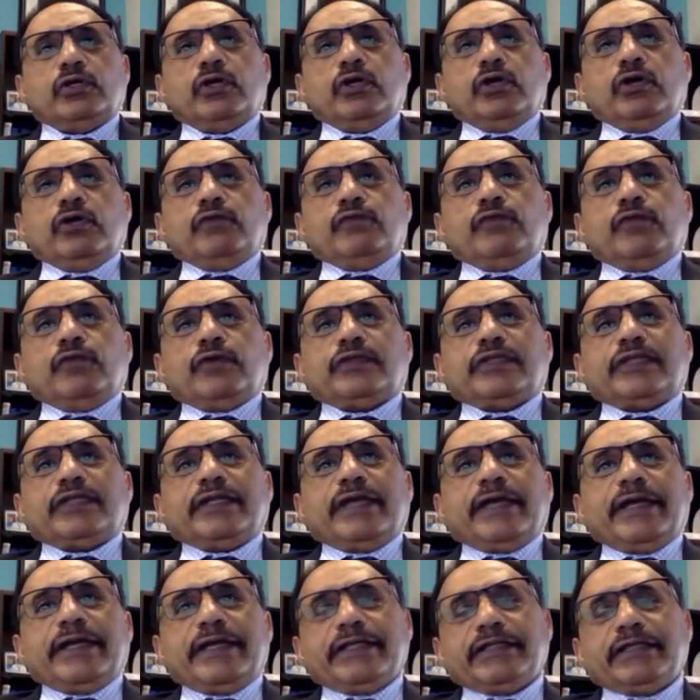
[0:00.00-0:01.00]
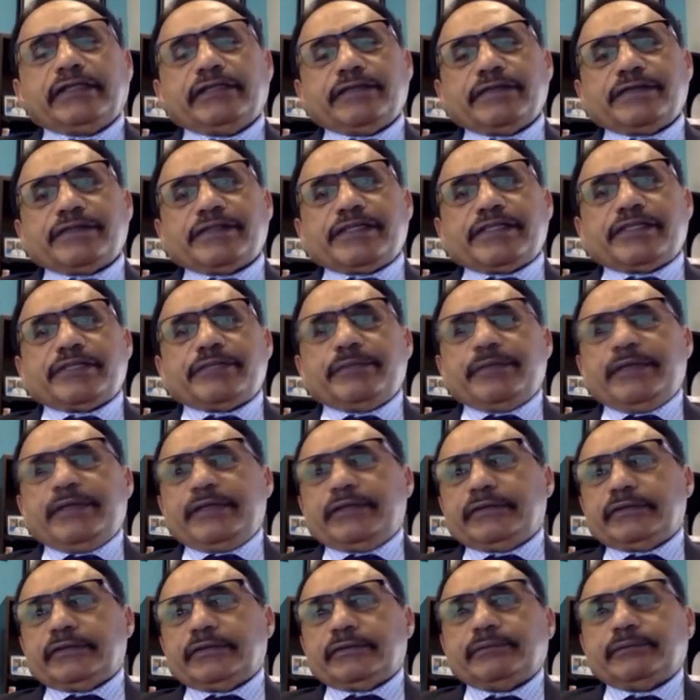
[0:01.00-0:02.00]
For the narrative
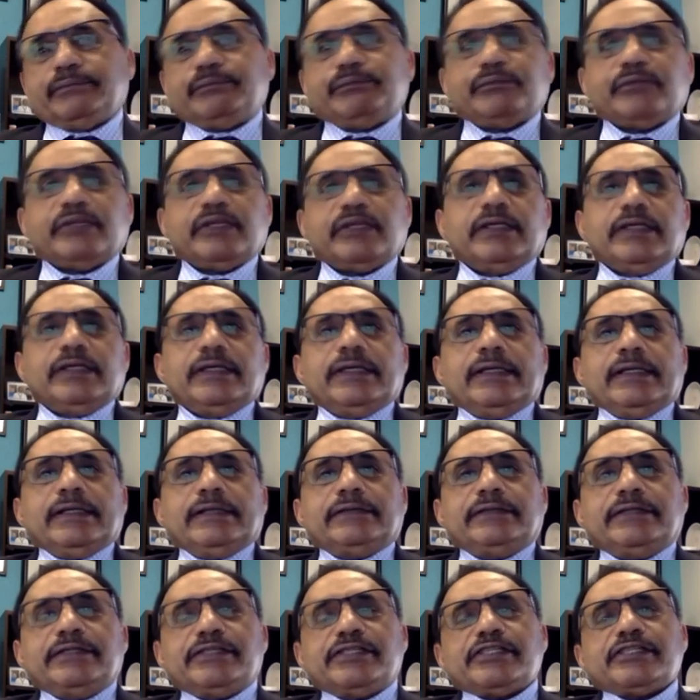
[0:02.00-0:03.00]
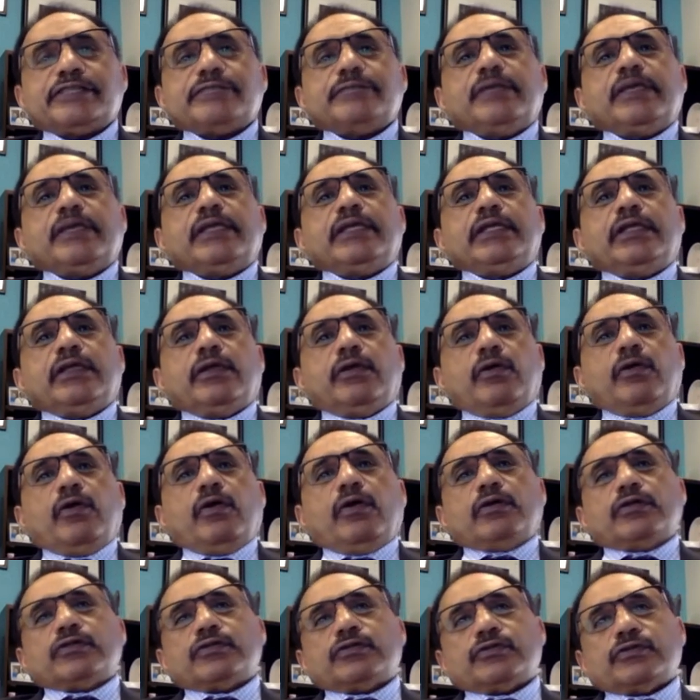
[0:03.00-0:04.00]
assessment, this is mainly
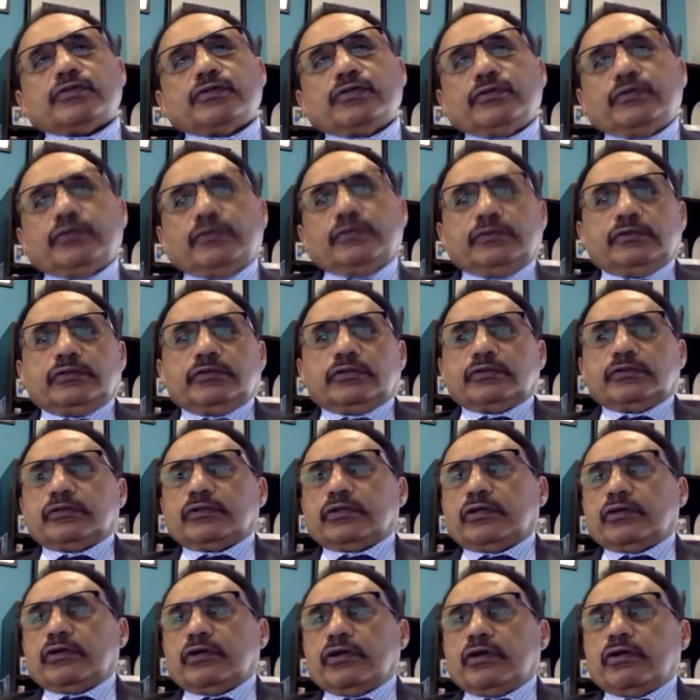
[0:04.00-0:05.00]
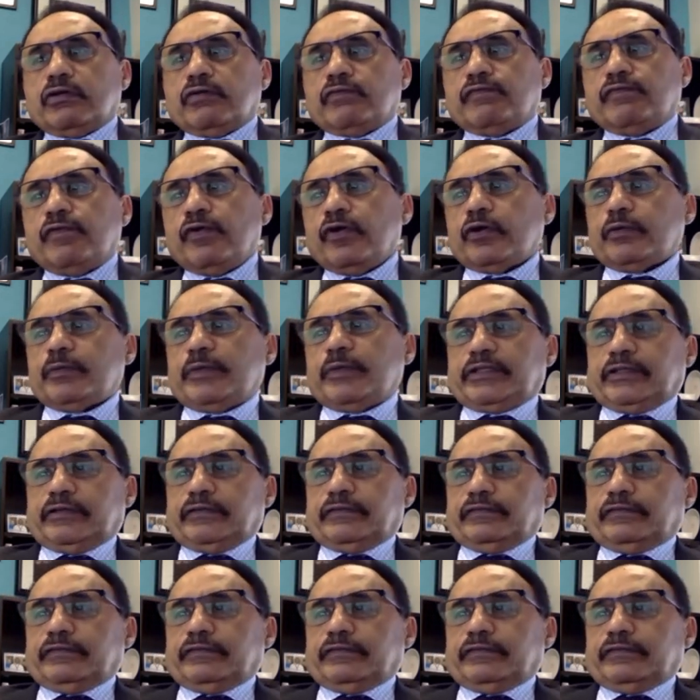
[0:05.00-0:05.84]
also formative.